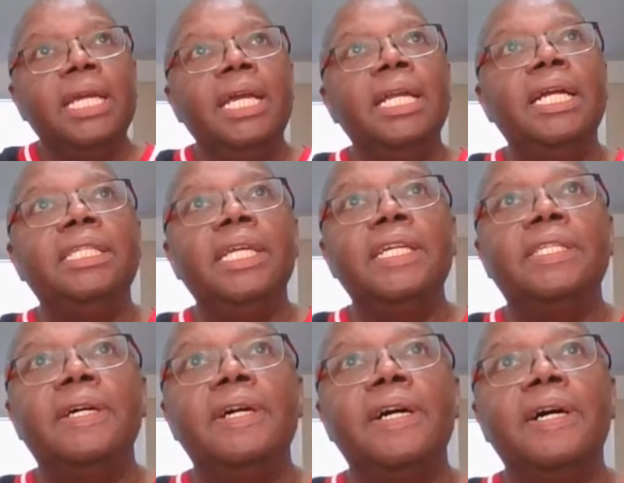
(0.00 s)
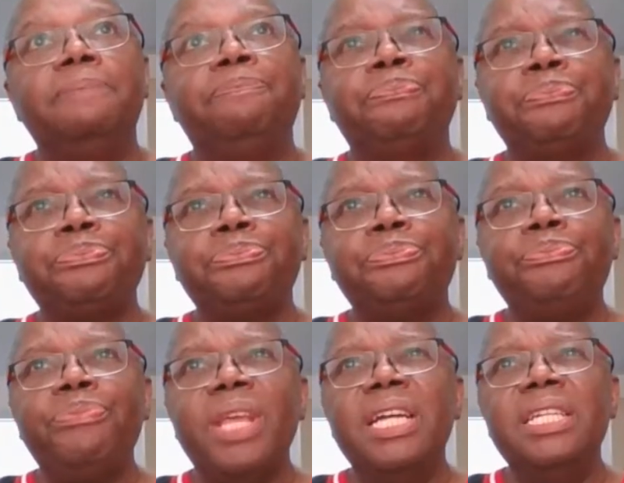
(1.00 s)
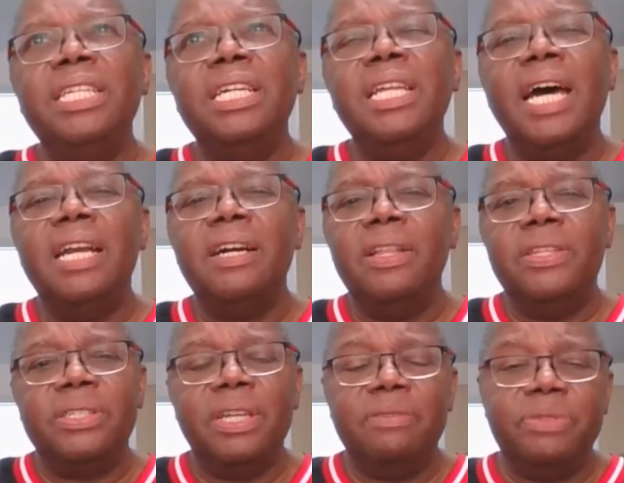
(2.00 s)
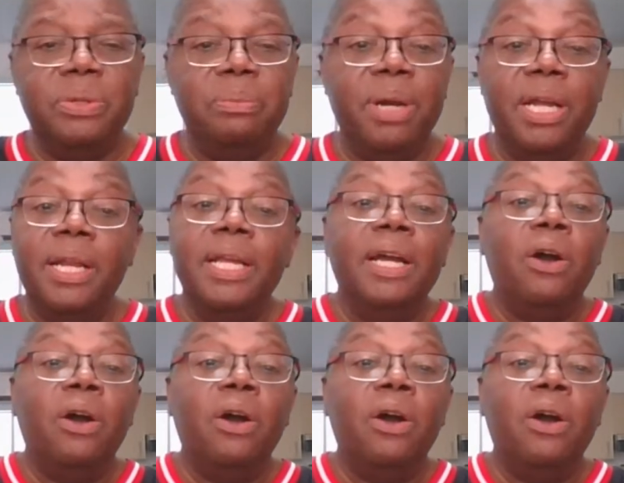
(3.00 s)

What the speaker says: And I take a lot of other stuff too, but